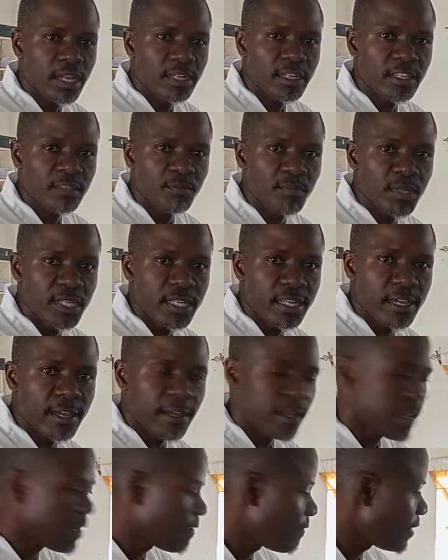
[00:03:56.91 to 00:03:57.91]
head has been
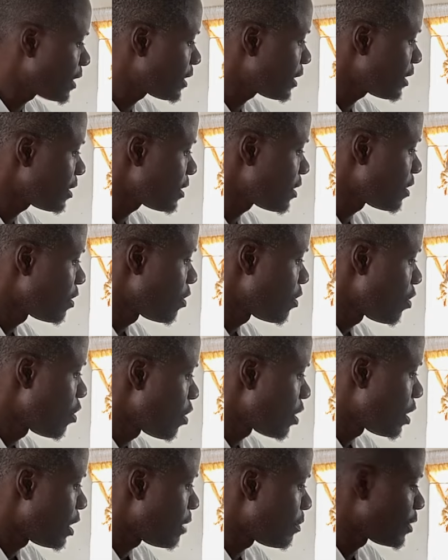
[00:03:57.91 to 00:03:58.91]
elevated,
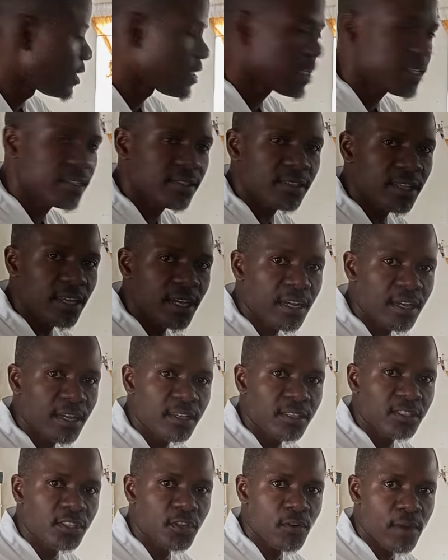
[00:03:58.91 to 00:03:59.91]
let me just
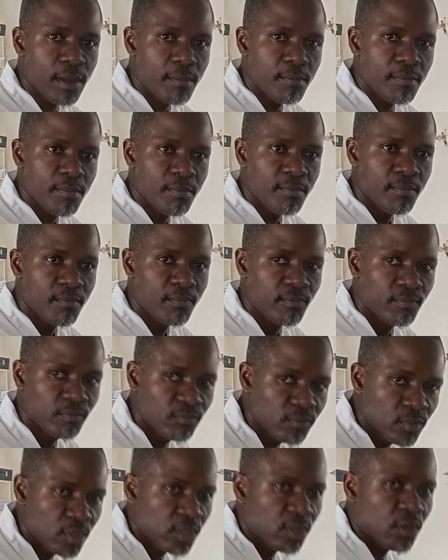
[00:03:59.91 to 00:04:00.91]
scrub.
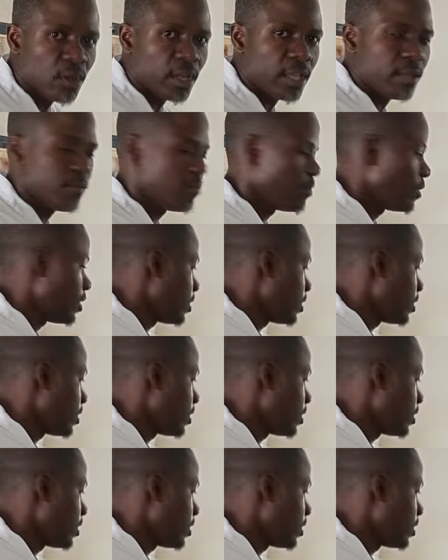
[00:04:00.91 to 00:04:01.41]
Okay.